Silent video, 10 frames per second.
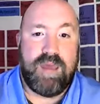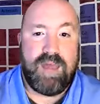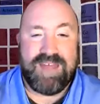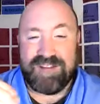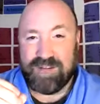
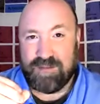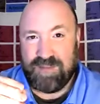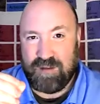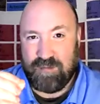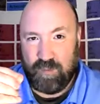and that's
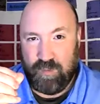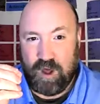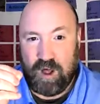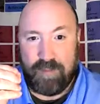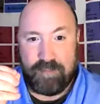that we
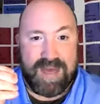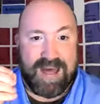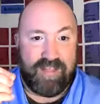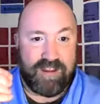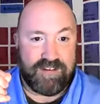call the pellet.